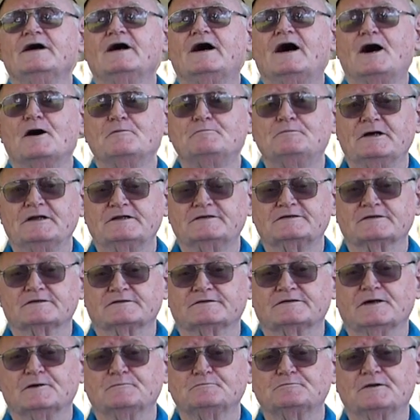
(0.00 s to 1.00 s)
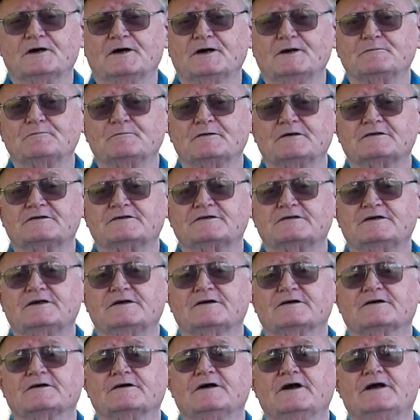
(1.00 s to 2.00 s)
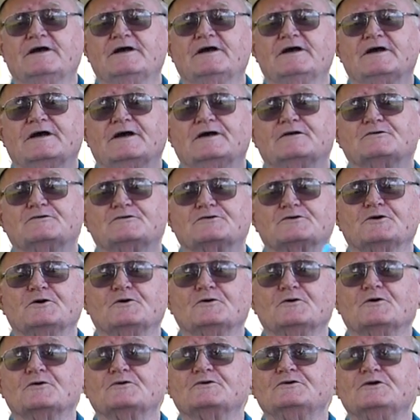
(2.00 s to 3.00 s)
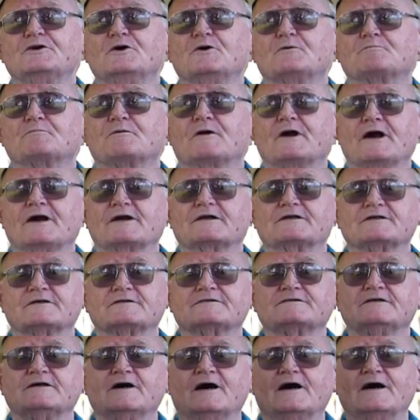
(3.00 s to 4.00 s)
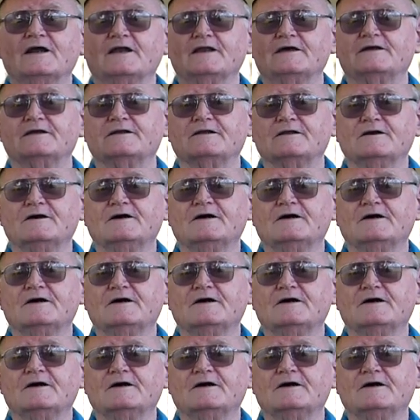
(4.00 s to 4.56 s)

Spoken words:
I bet you sometime this year in school you'll practice dialing